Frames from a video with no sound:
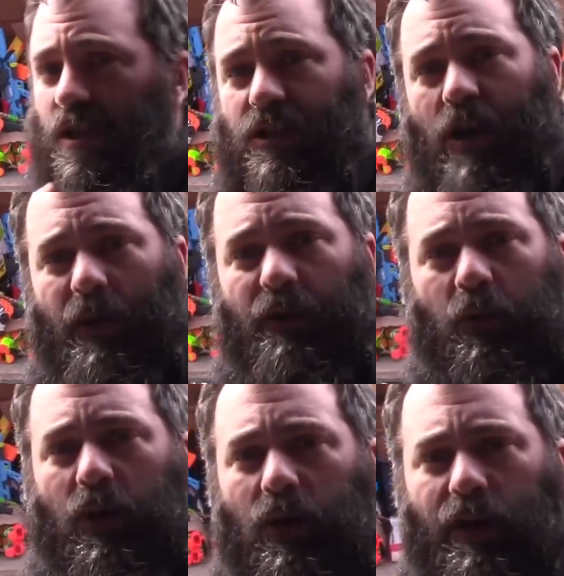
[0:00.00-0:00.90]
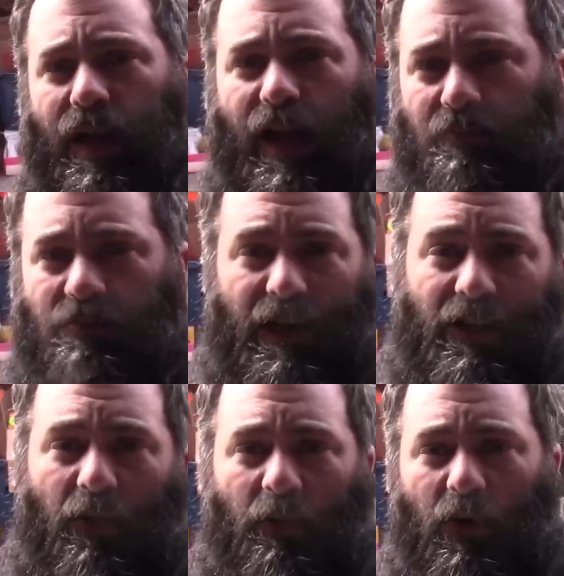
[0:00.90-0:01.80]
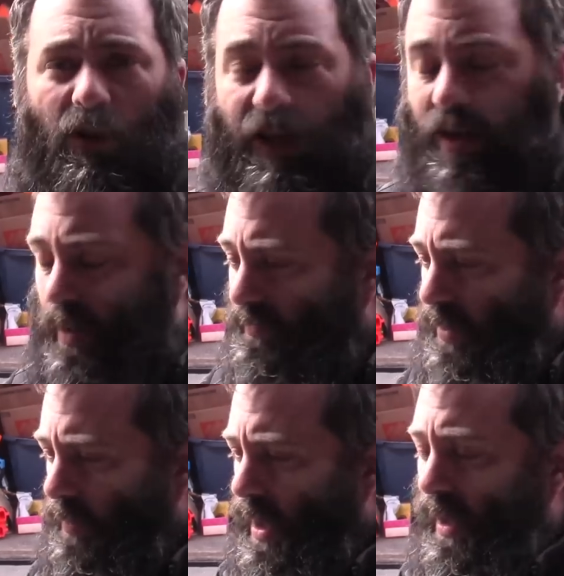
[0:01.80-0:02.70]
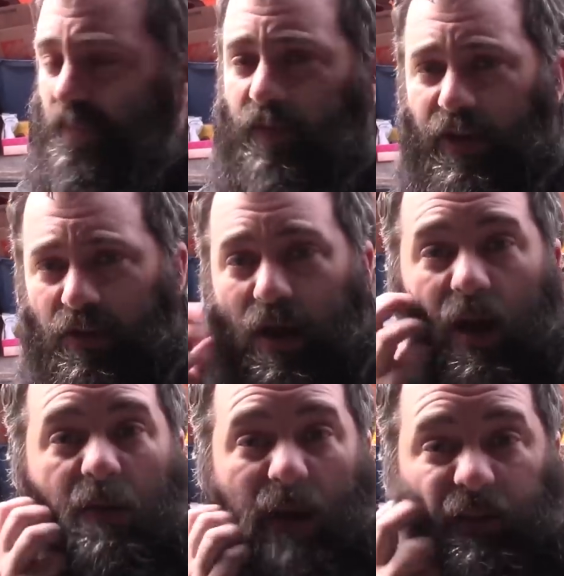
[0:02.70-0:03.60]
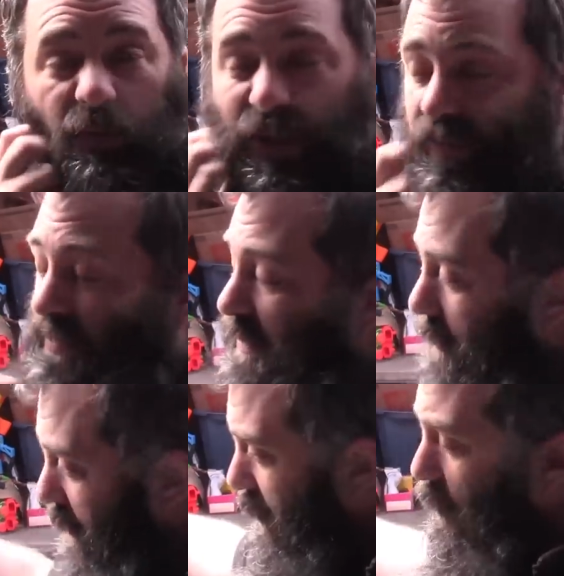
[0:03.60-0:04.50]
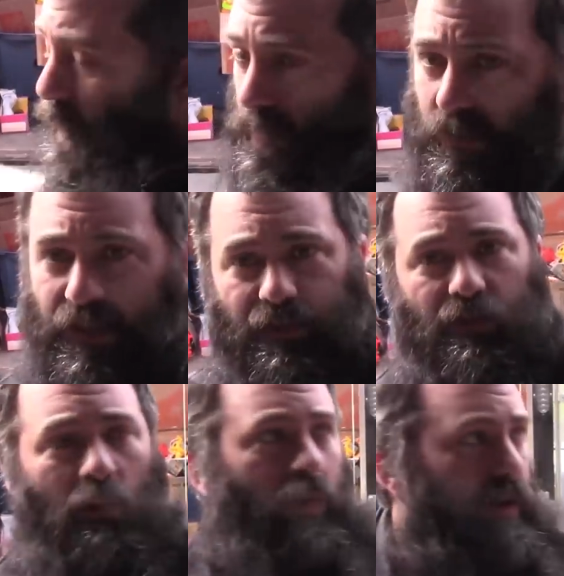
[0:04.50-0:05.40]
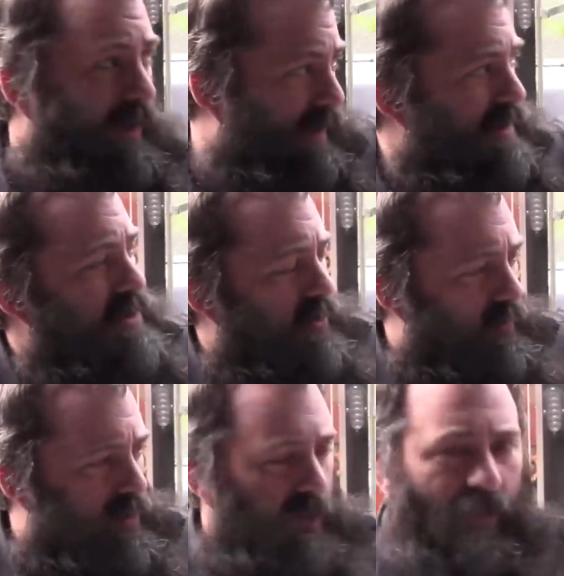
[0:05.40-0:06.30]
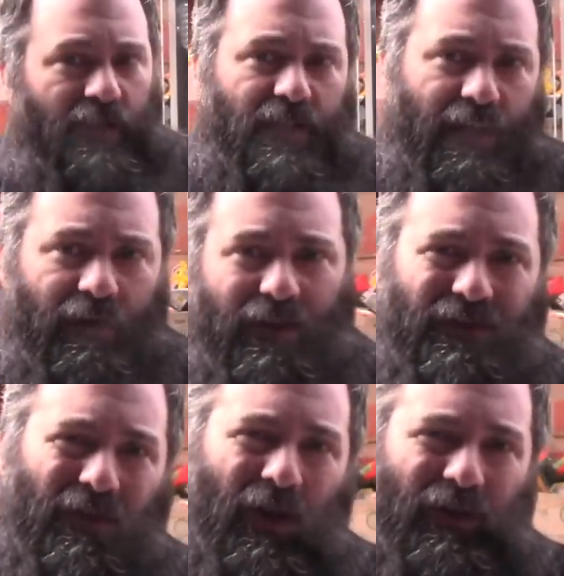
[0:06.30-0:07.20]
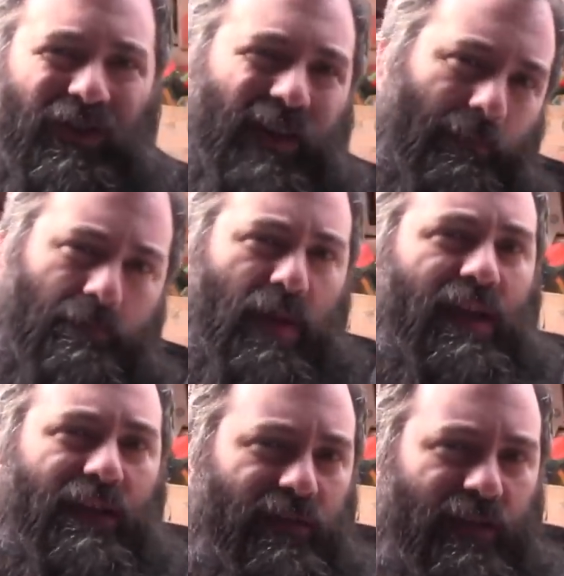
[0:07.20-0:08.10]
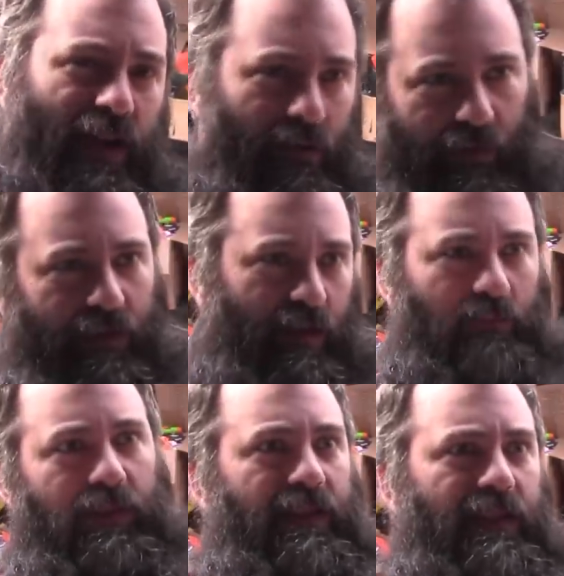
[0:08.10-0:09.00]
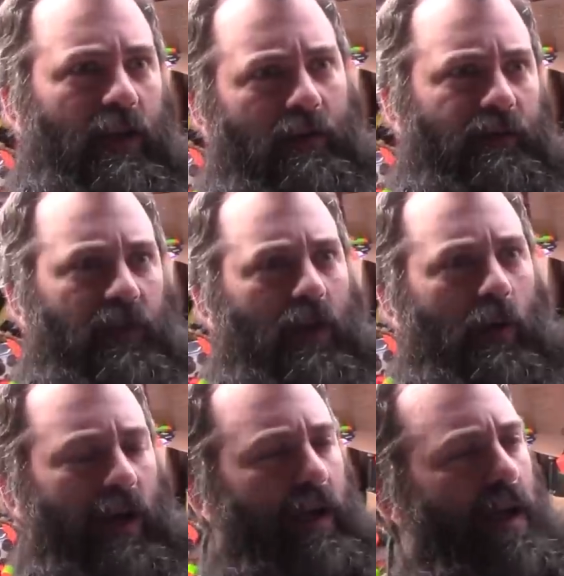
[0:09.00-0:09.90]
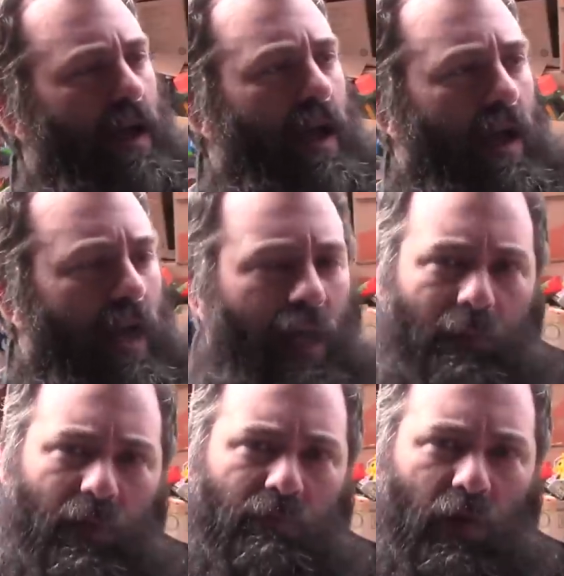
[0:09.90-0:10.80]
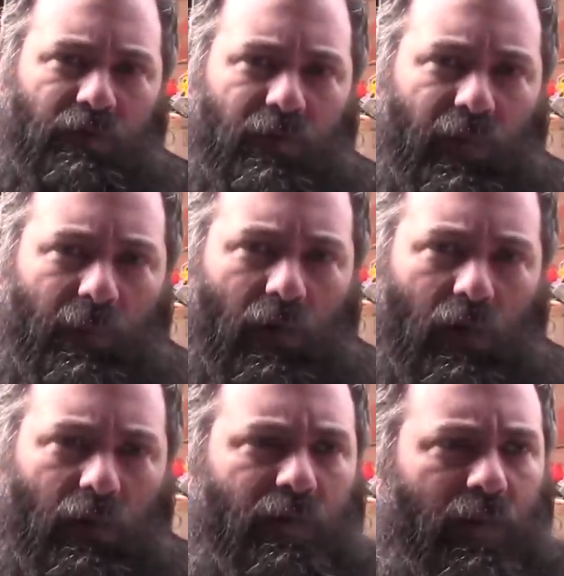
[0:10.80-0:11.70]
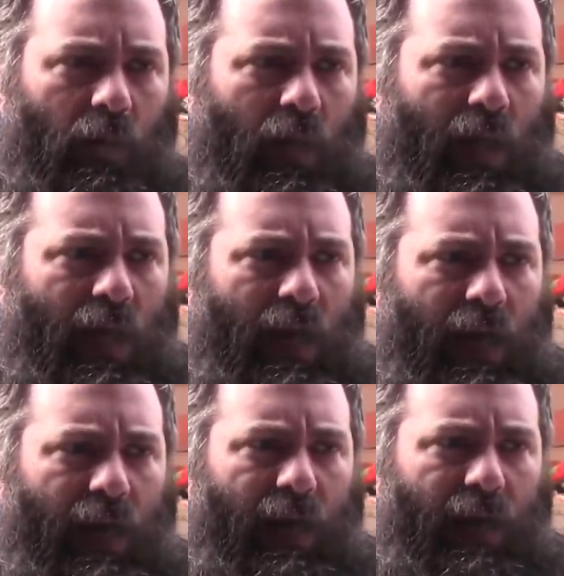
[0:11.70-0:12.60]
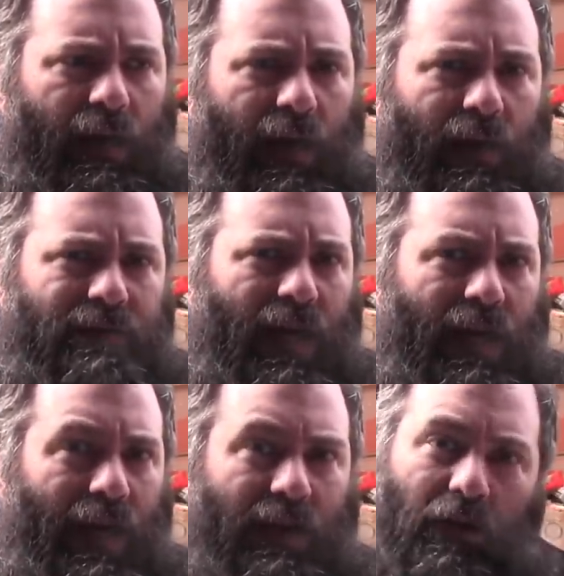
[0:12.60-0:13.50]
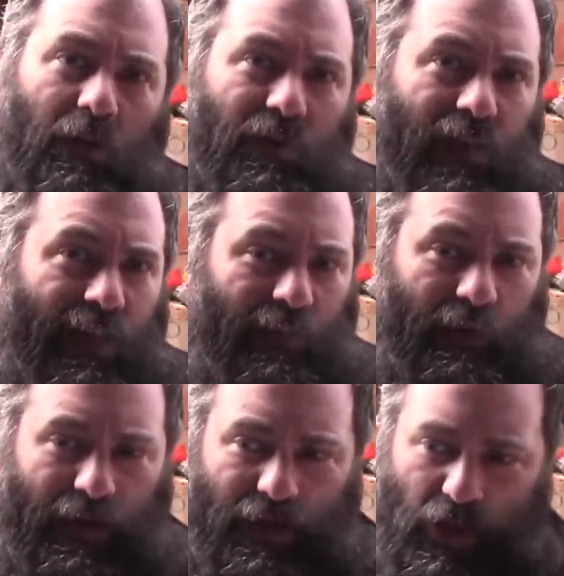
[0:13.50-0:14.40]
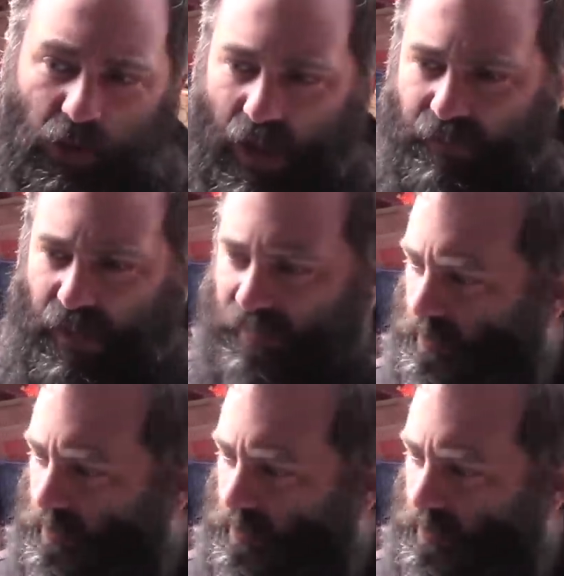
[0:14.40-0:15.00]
going through it all, and I need to go through it all anyway, so figured might as well. Some of it will get sorted into the shipping container because there are some bins that aren't completely overflowing, uh, but most of them are, so... Uh, I don't know exactly what I'm going to do. I've got some